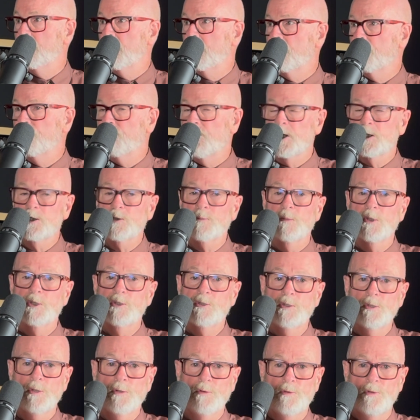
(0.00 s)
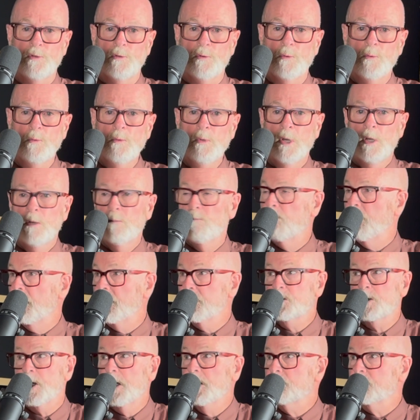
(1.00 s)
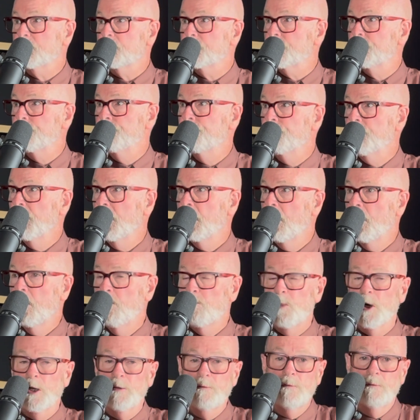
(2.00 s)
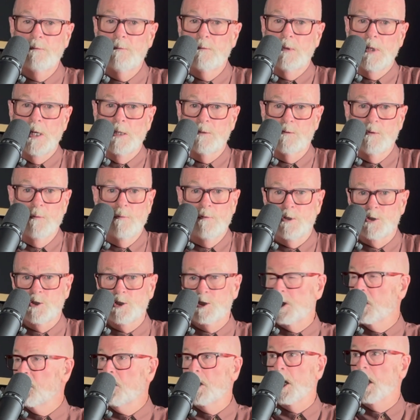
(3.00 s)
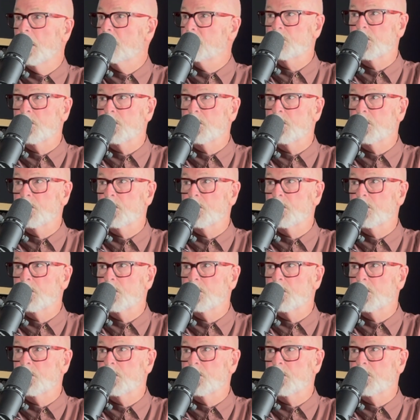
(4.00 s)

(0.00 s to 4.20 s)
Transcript: investments you do make sense. But there's still lots